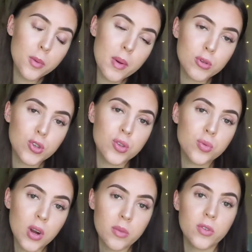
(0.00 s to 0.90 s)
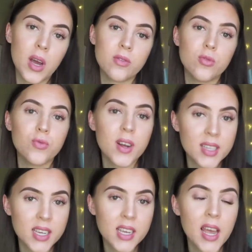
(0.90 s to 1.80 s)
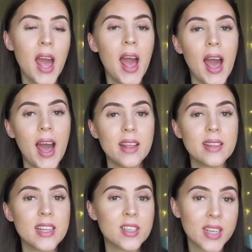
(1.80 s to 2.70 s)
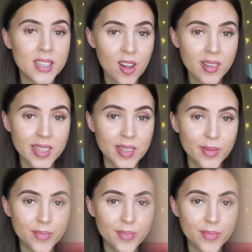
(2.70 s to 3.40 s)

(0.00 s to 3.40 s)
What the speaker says: Remember to subscribe if you haven't already. And let's just get started.